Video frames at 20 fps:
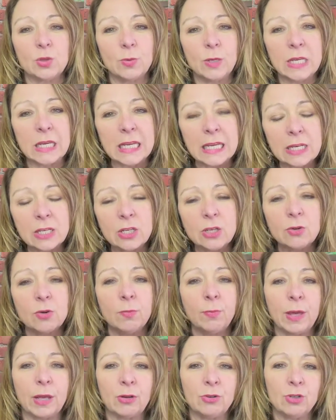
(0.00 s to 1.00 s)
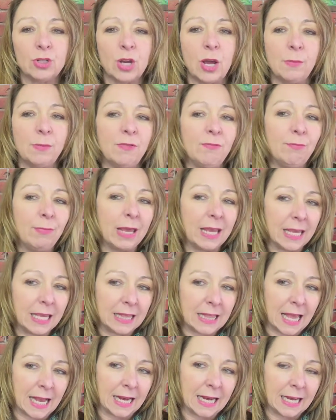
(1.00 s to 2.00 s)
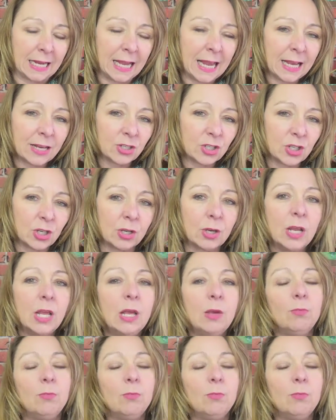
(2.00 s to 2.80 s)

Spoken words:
we need to do a better job of making that connection